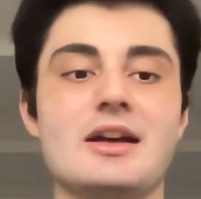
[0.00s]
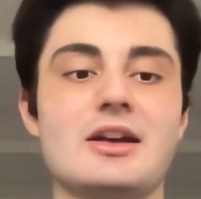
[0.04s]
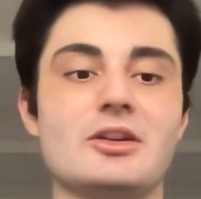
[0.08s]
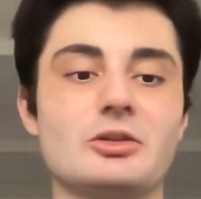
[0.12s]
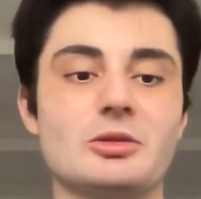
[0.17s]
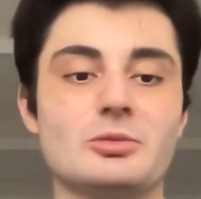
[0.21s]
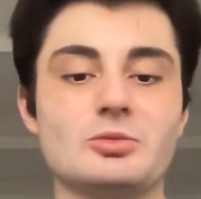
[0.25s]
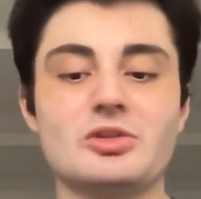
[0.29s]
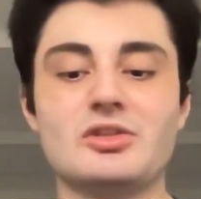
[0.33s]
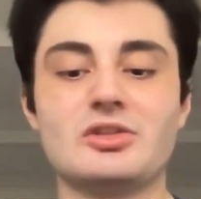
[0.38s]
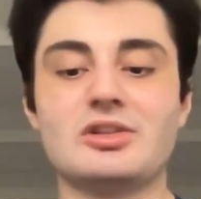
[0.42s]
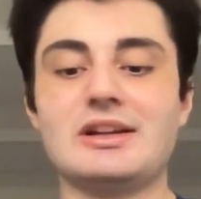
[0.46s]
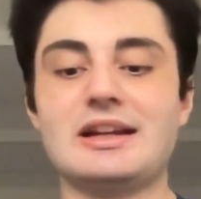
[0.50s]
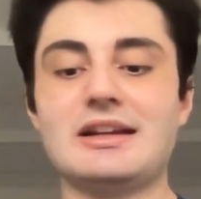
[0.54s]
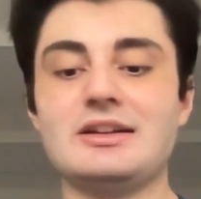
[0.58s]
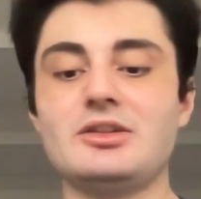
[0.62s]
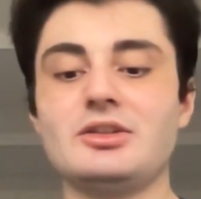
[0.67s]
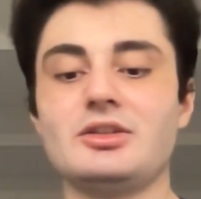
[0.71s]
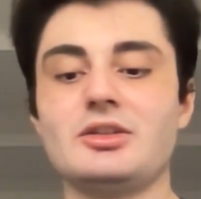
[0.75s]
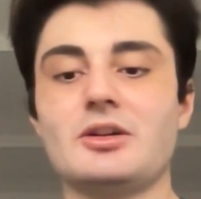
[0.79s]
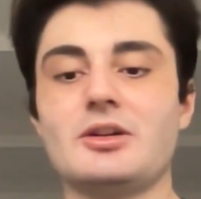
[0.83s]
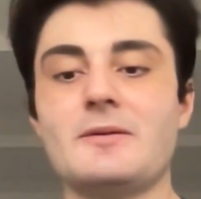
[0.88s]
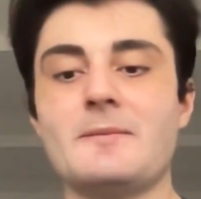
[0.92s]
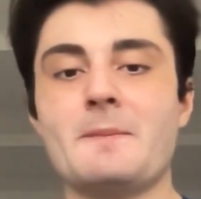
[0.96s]
So I'm just letting you
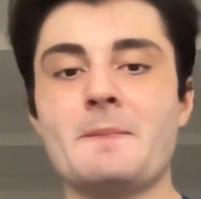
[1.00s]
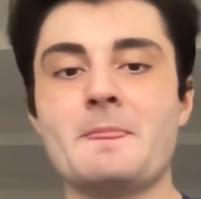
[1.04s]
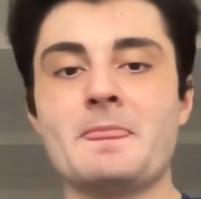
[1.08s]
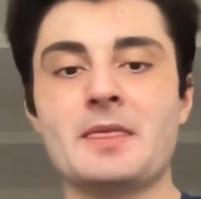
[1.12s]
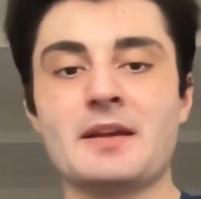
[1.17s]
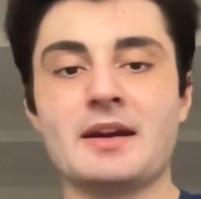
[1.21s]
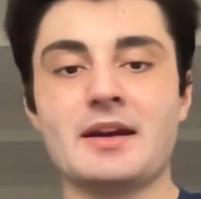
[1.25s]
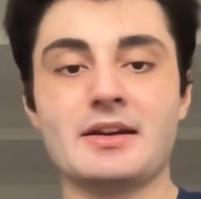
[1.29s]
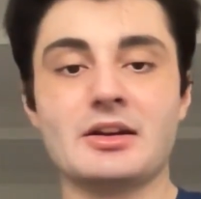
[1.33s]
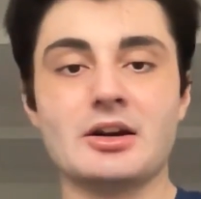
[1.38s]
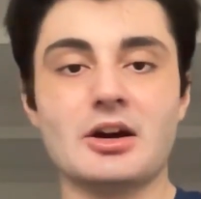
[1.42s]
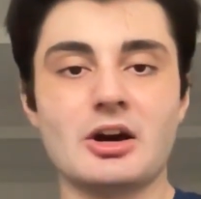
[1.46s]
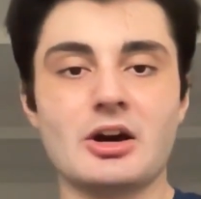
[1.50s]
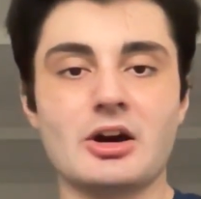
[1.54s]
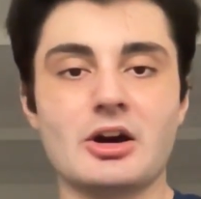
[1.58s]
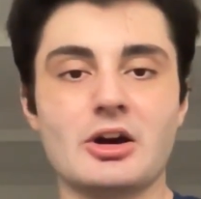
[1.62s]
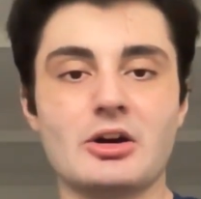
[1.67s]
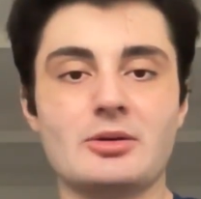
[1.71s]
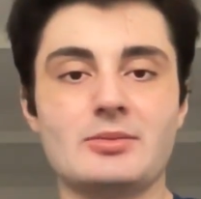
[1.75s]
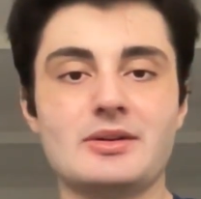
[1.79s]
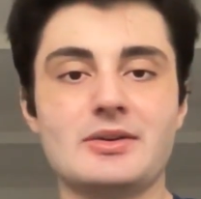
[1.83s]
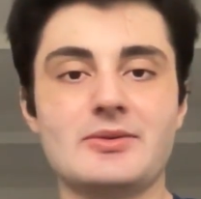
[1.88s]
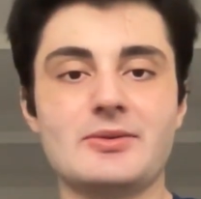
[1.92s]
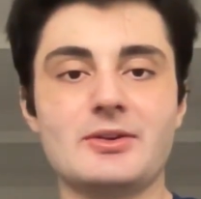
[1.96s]
know, and I
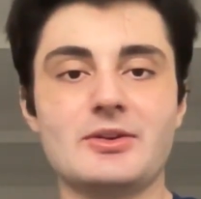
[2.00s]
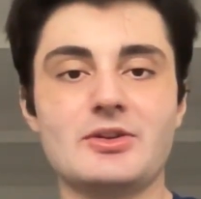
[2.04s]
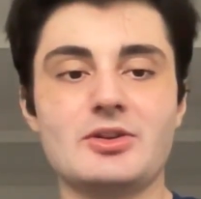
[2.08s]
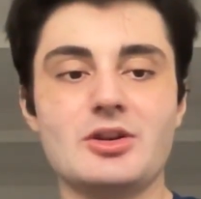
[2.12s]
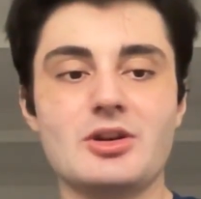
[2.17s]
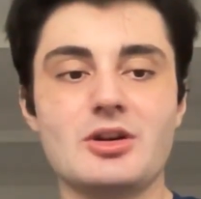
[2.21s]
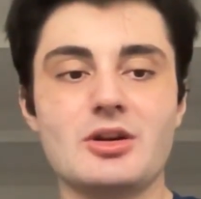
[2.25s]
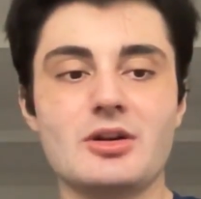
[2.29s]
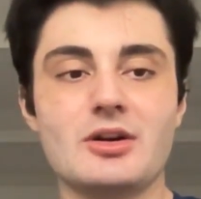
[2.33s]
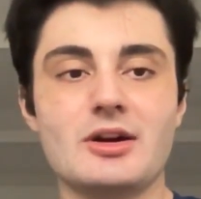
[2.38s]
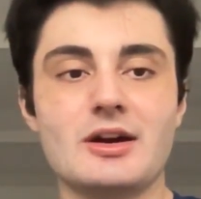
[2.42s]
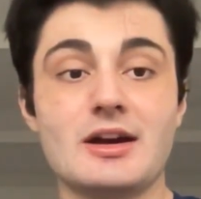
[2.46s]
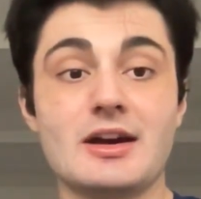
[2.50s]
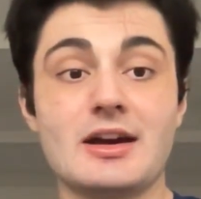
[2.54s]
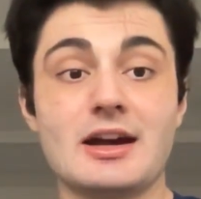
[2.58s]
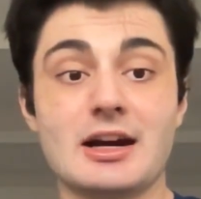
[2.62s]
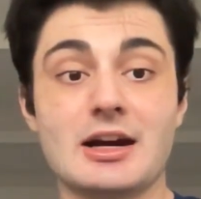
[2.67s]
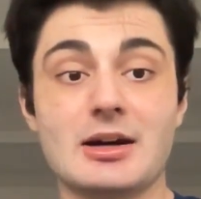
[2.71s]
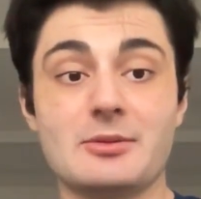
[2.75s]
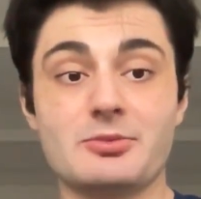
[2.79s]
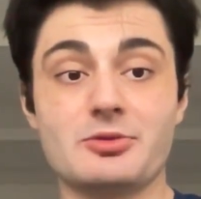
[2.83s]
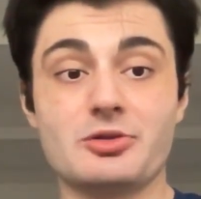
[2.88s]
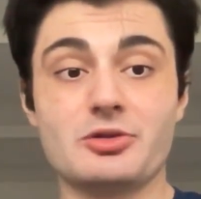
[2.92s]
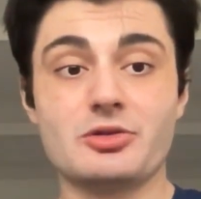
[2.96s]
hope this video
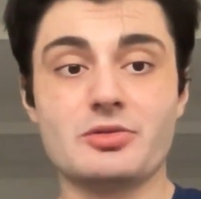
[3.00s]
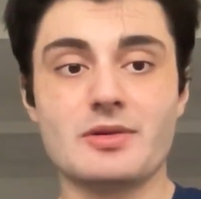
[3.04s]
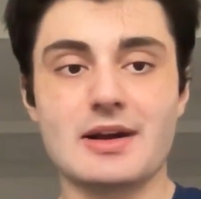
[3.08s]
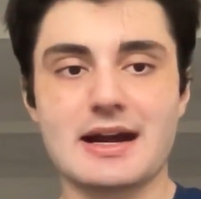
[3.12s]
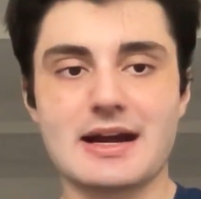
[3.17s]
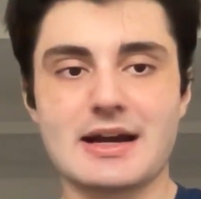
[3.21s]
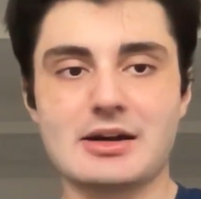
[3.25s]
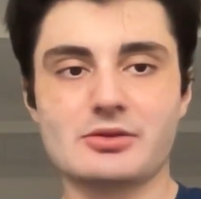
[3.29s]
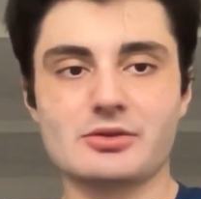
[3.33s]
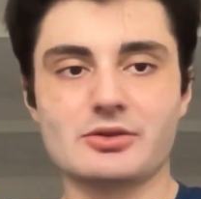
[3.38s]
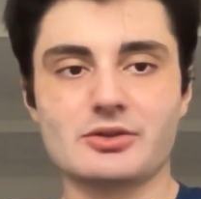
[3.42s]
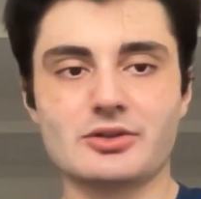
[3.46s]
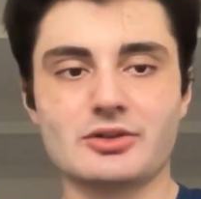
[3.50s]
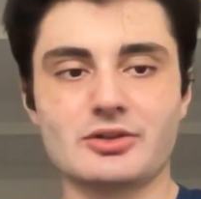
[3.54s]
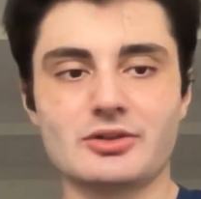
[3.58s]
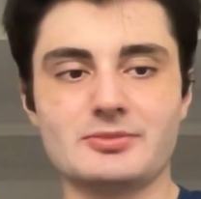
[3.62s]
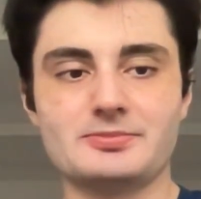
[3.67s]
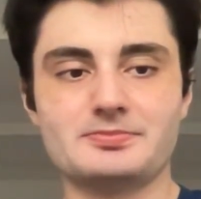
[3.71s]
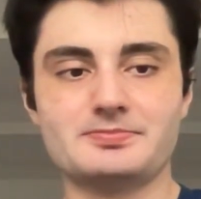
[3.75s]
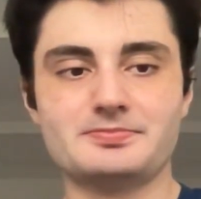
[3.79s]
helps you out.